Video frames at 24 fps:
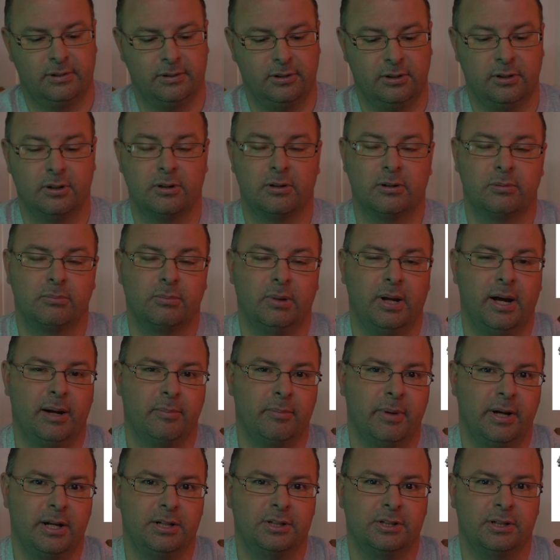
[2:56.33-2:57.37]
your
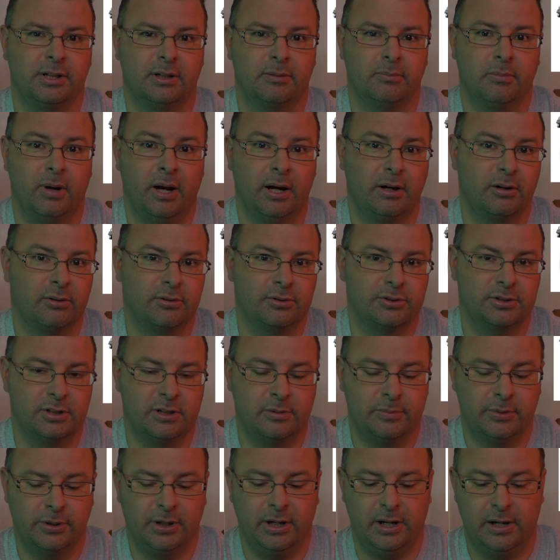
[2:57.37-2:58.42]
Blackmagic micro
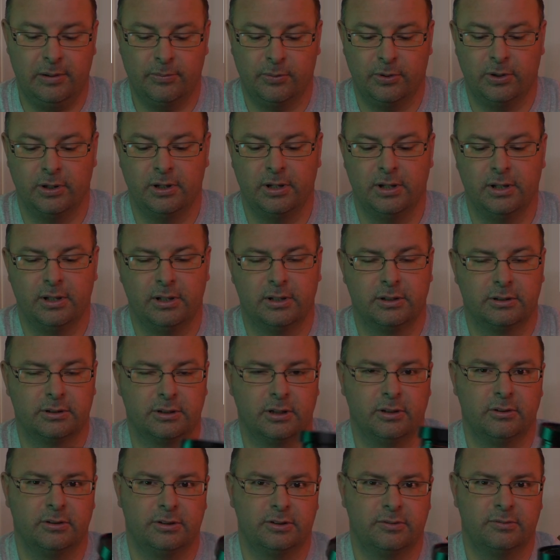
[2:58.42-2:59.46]
cinema camera.
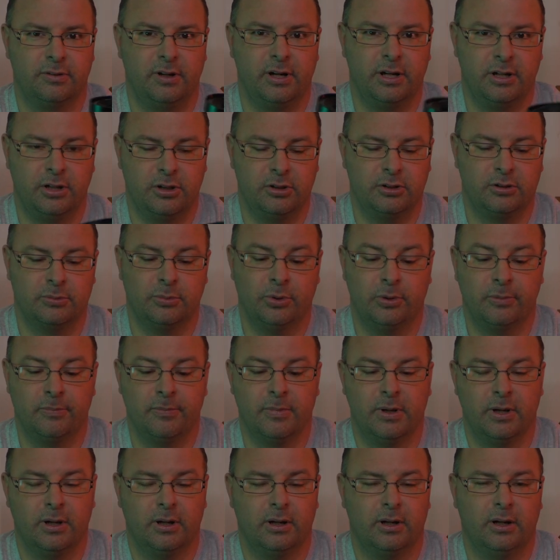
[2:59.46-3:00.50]
So it's very usable.
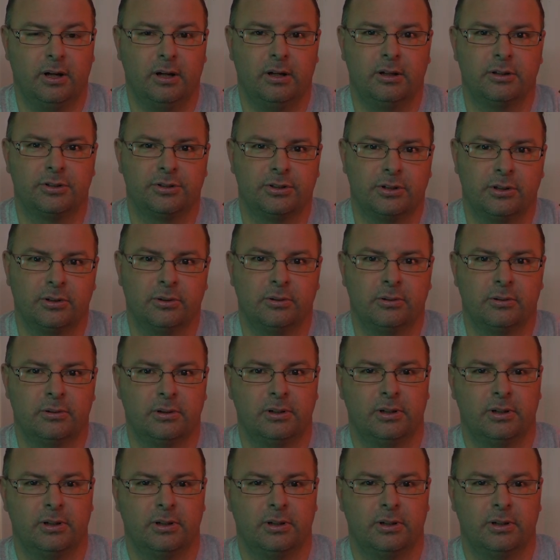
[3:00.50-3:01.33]
Also,